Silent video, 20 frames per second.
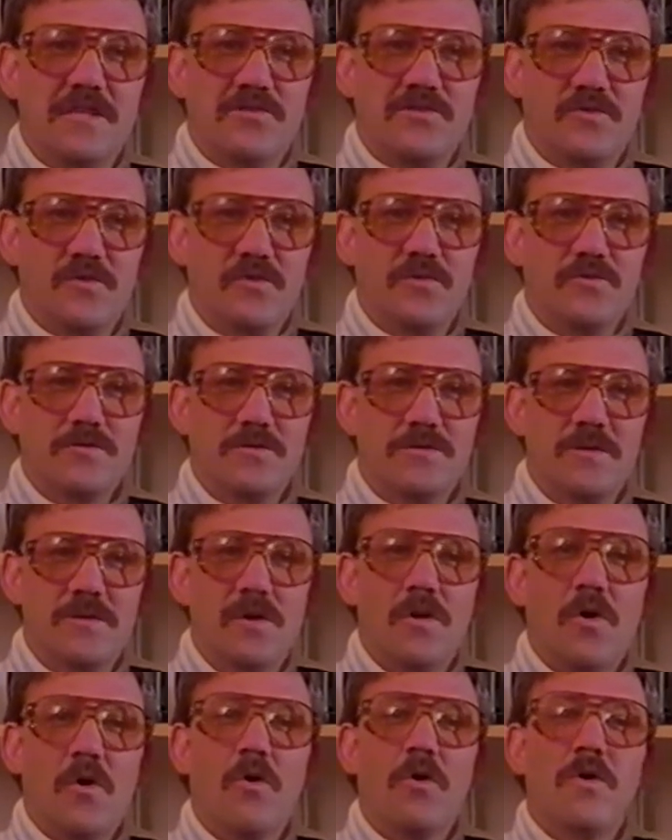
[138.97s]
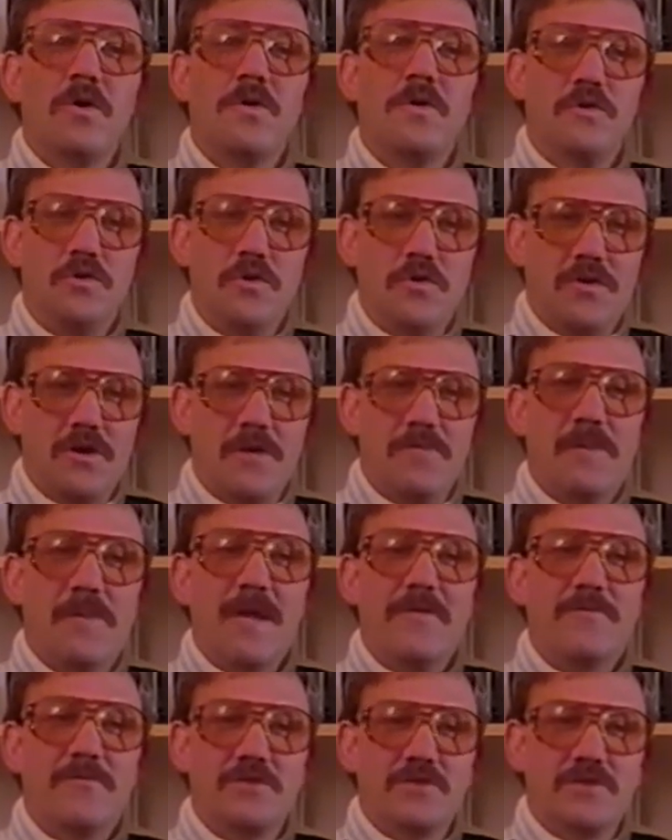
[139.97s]
these rules, or you could pay
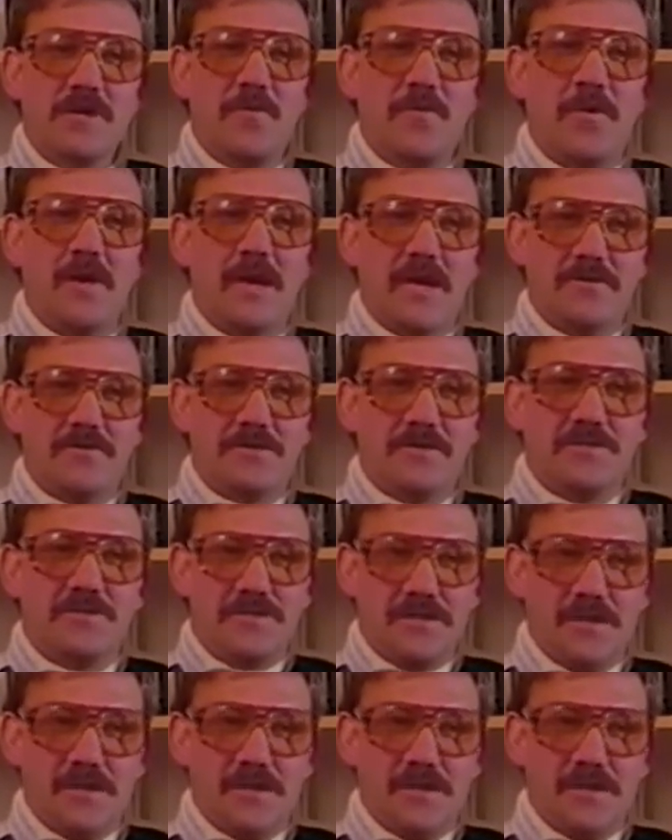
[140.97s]
for someone else's